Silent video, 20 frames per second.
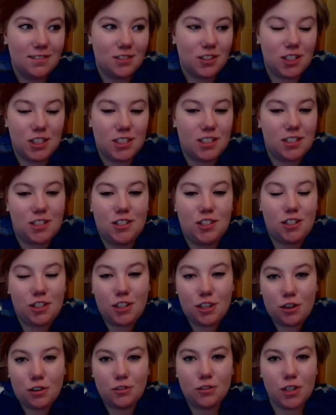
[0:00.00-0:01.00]
just,
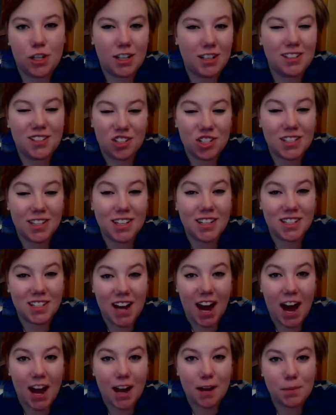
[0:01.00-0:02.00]
you know, she's gonna
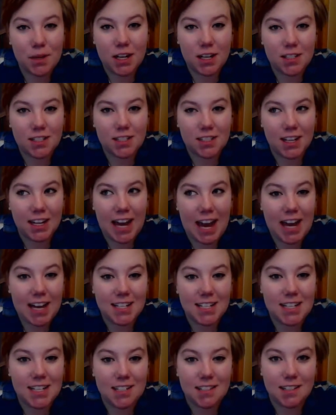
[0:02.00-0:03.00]
die because it's, like,
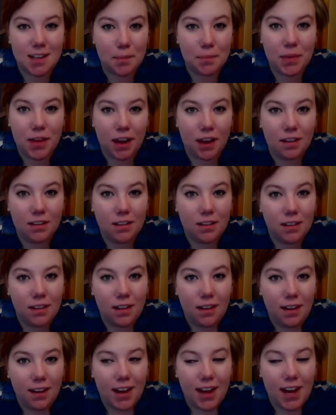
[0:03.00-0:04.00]
18-something,
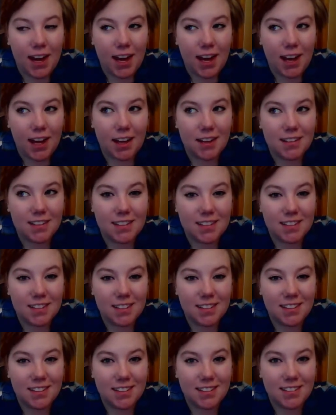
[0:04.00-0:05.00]
and
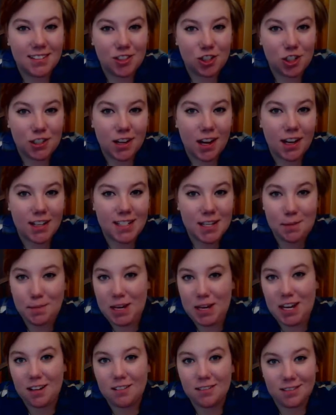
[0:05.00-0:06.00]
she's got
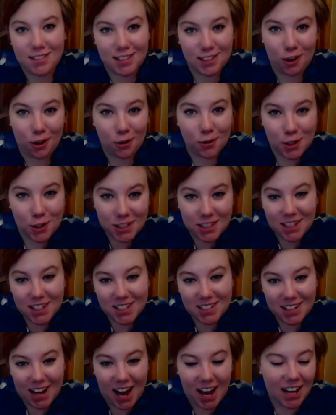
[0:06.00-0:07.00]
TB, so she's
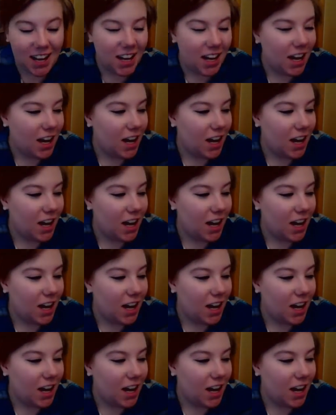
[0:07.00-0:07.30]
gonna die.